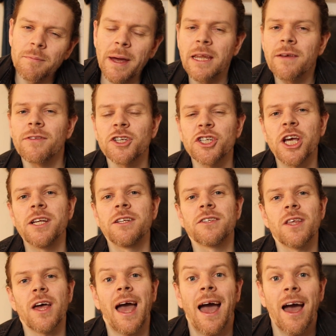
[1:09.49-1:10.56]
many of the
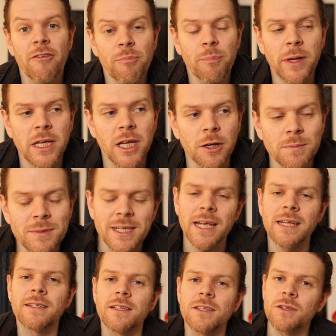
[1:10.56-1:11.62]
shaders that have been
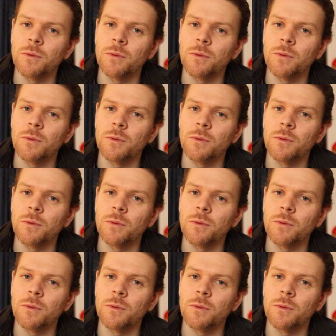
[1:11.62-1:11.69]
updated